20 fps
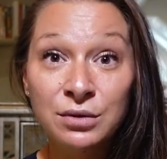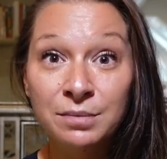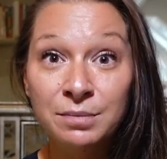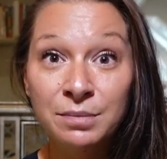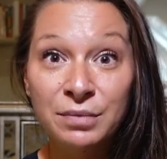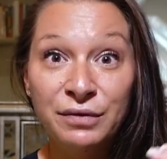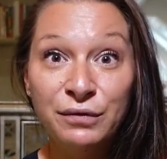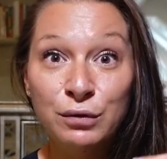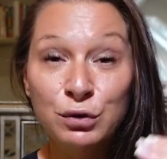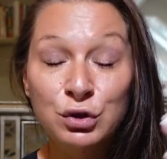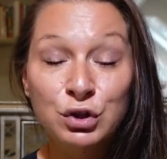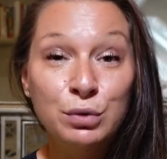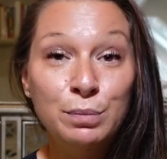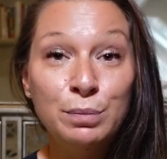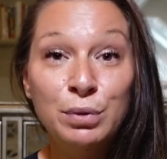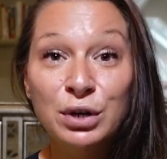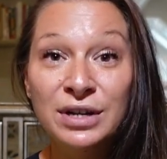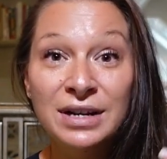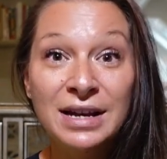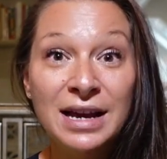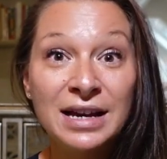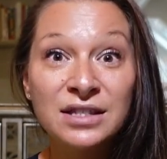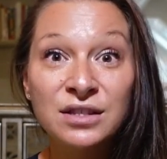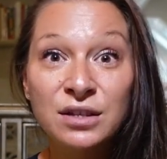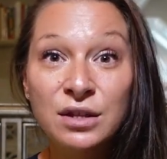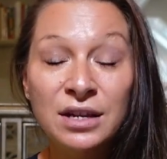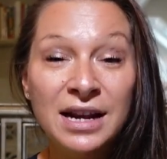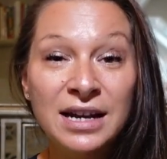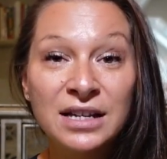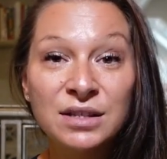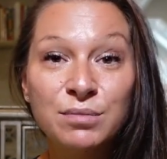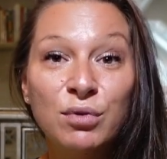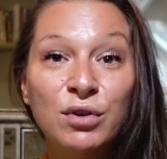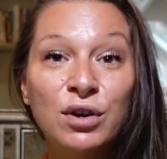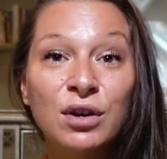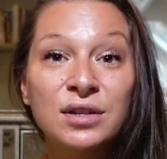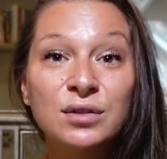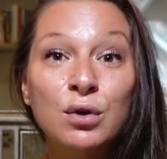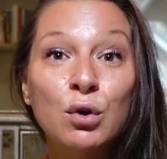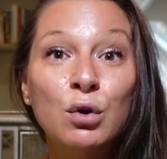before you put the next
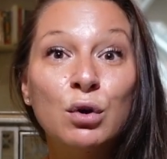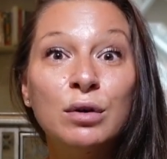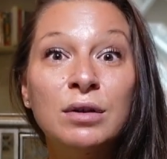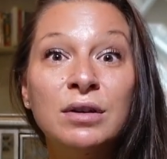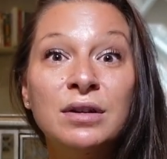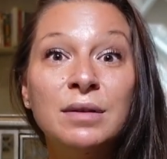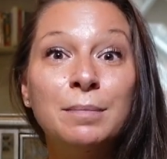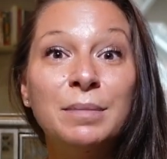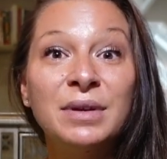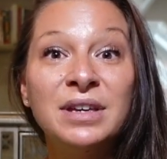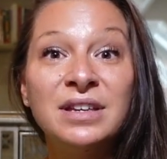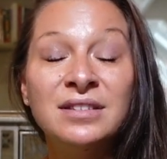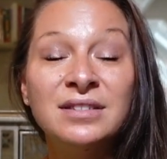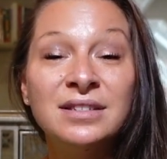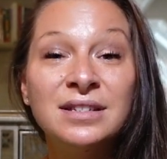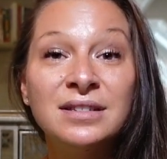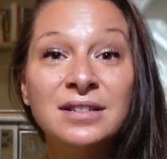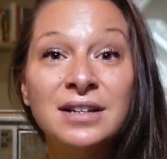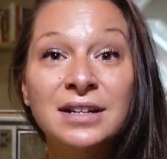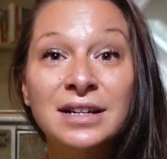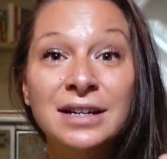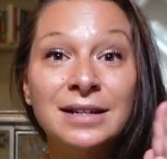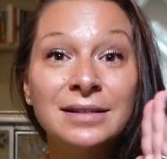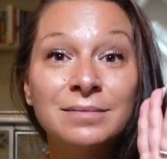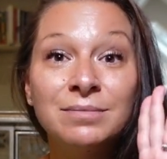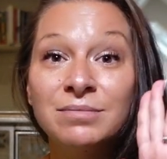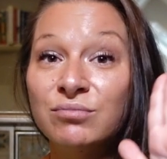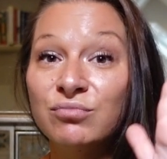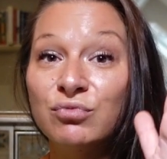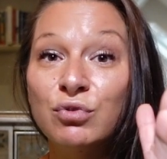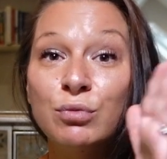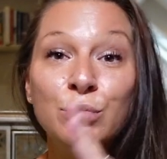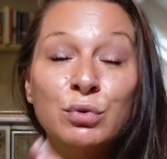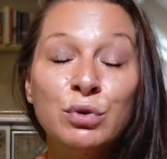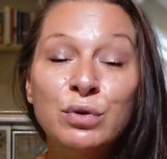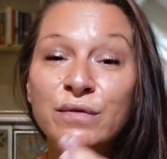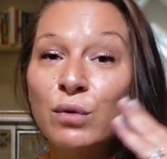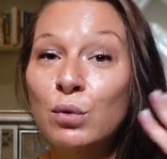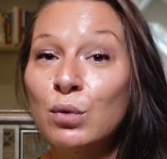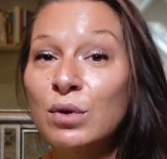products on, because it's going to
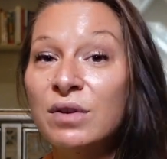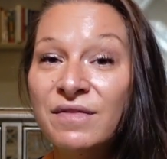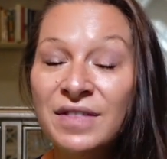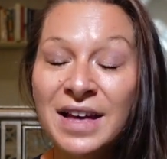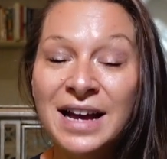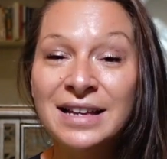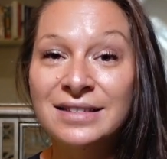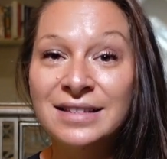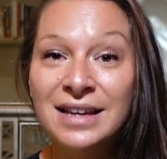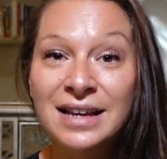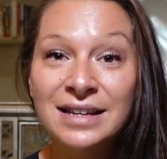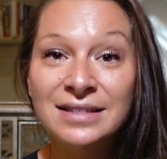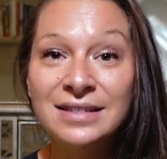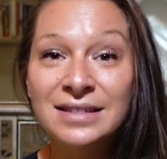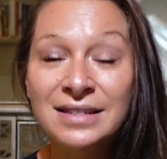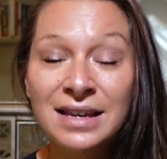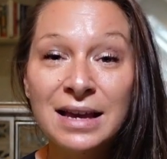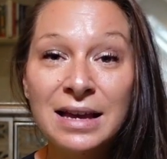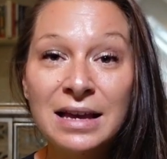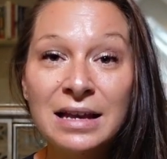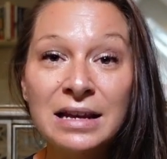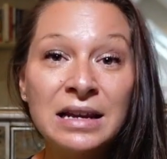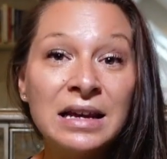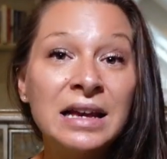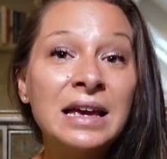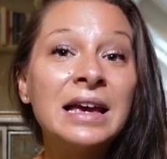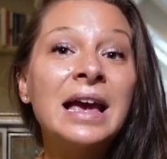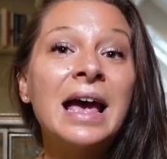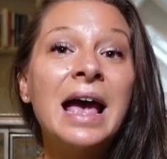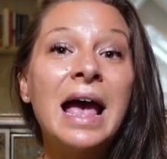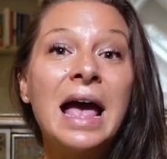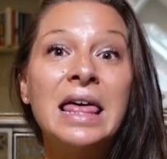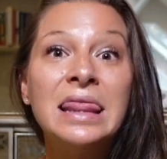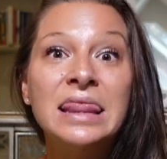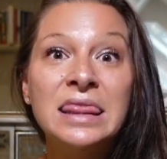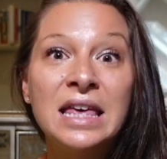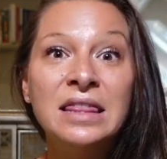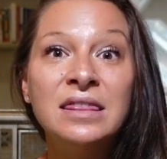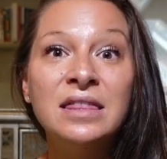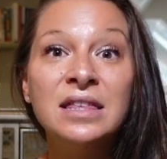remove all of that dead skin, and
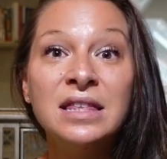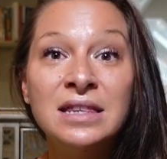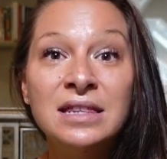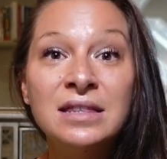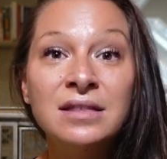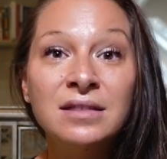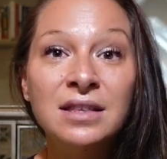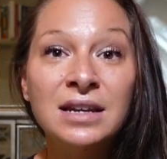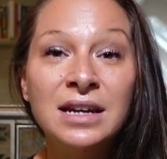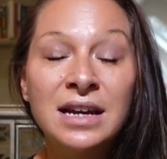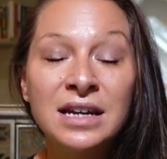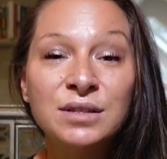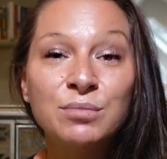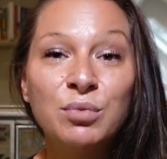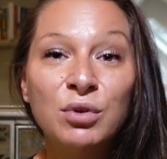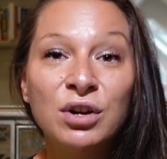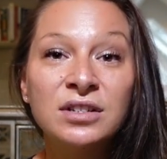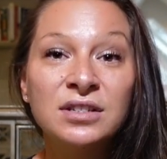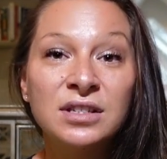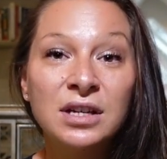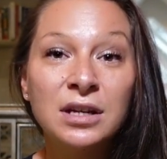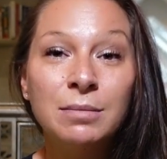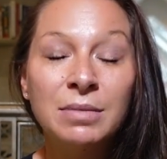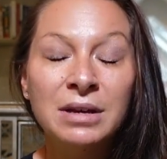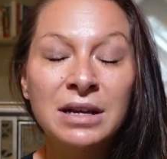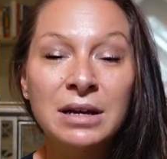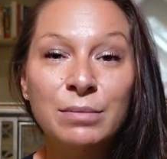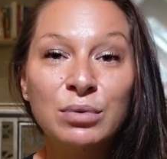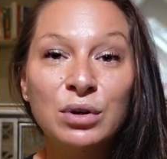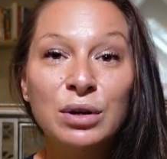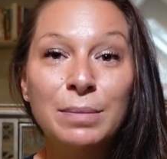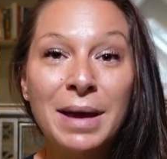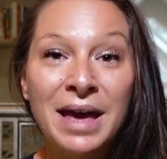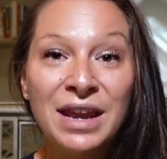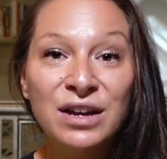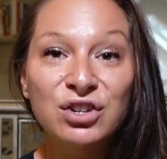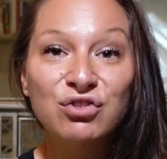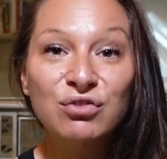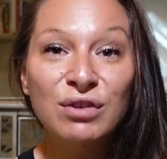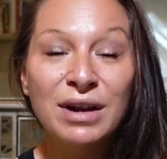then the next products are going to be able to
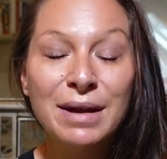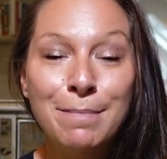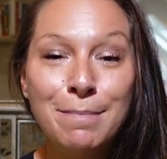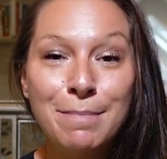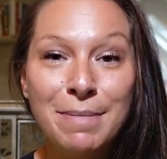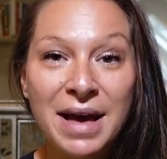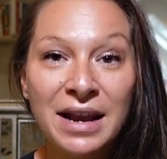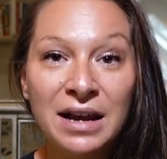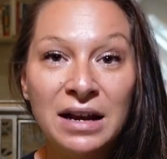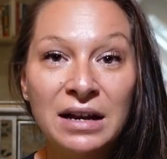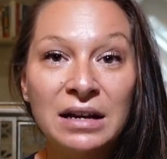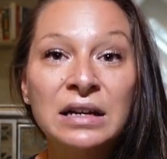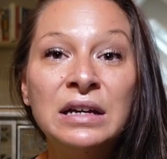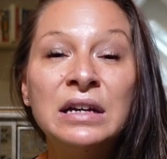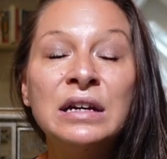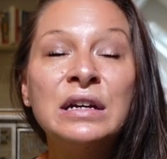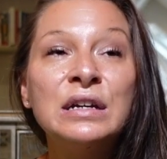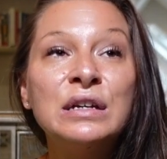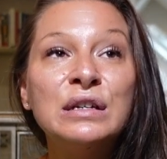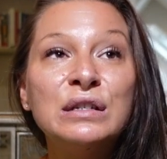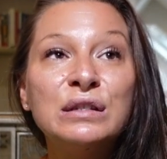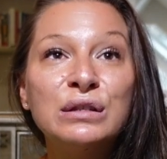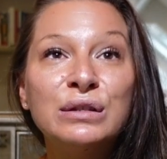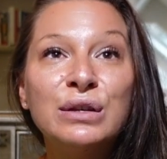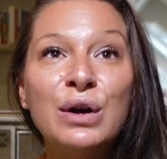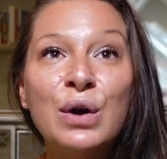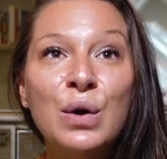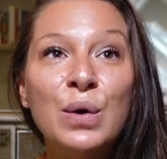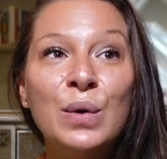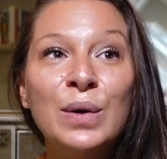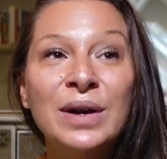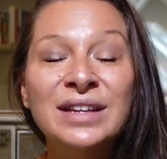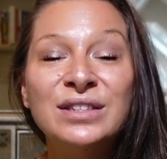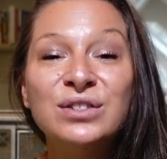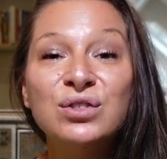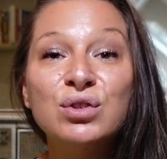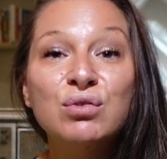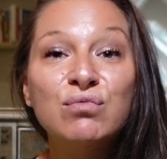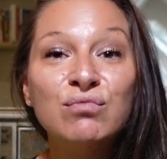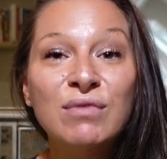penetrate better. So it's
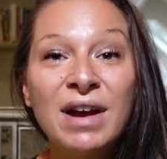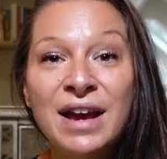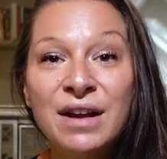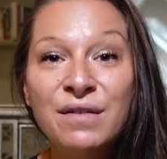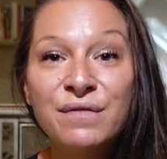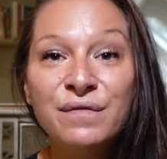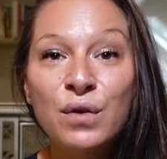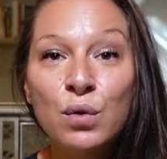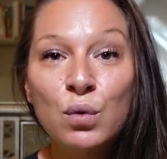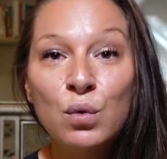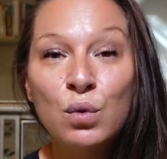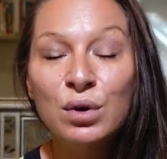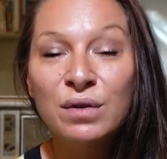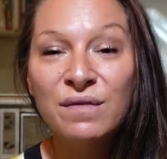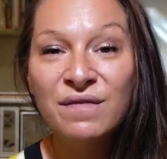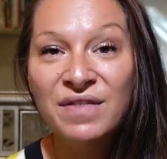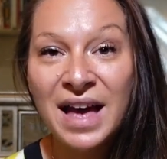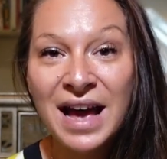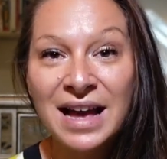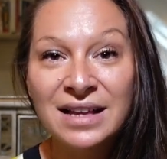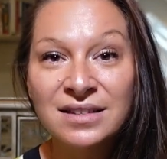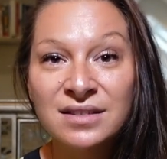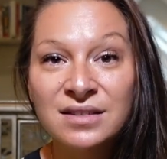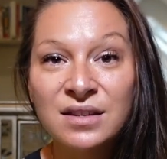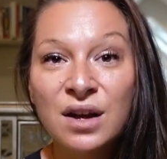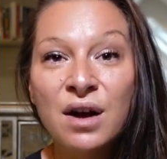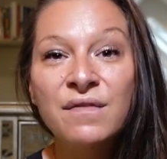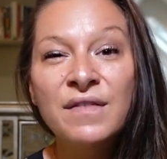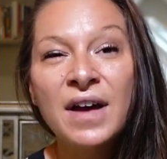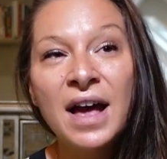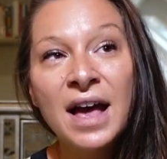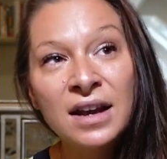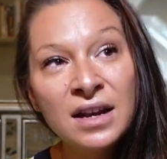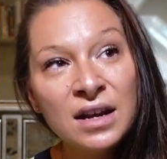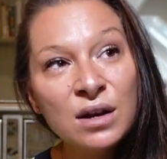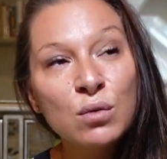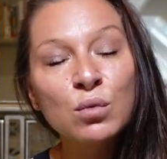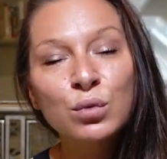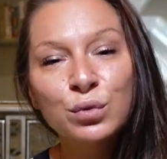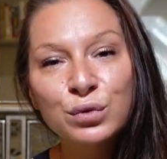great for all of that stuff, and
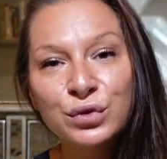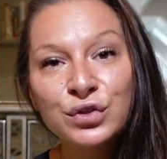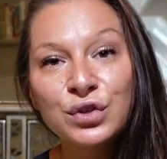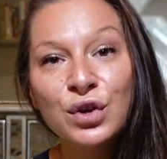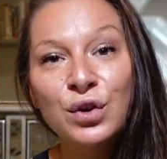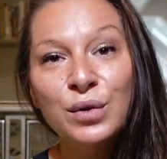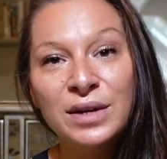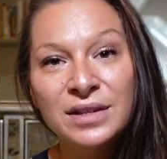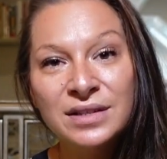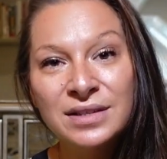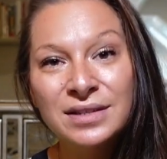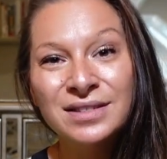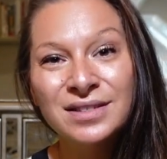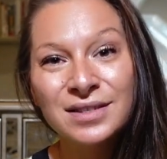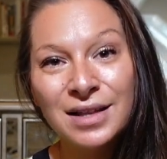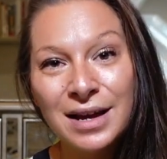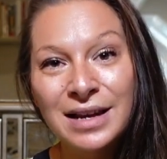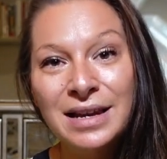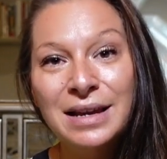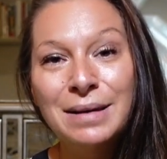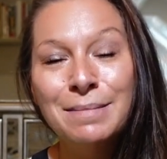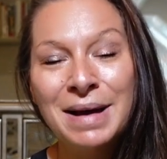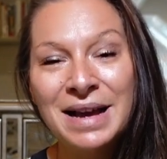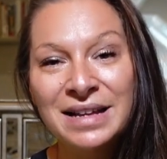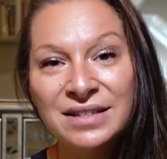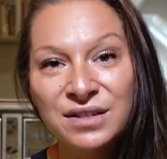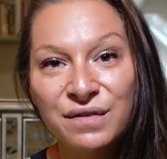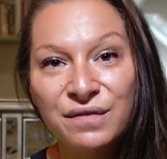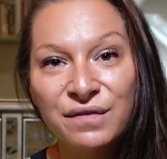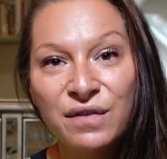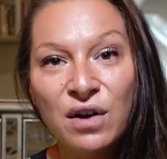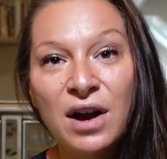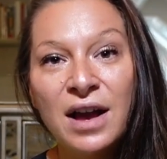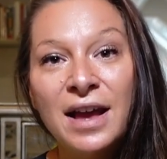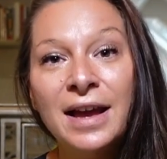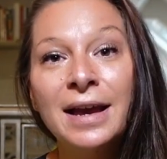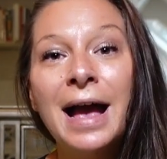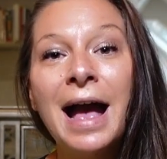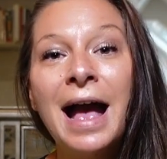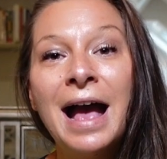it also is slightly
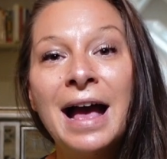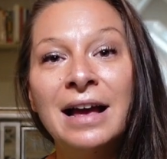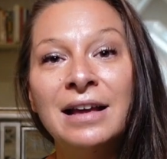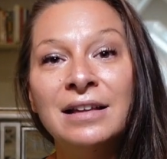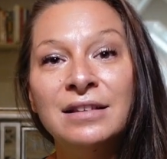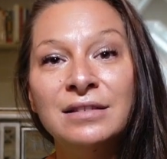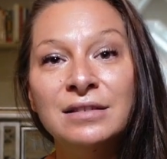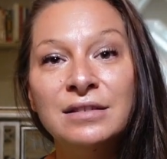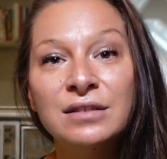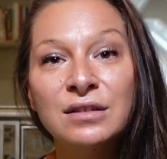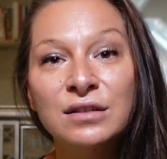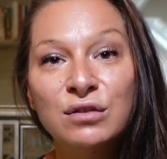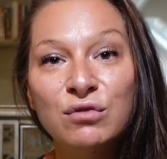mattifying and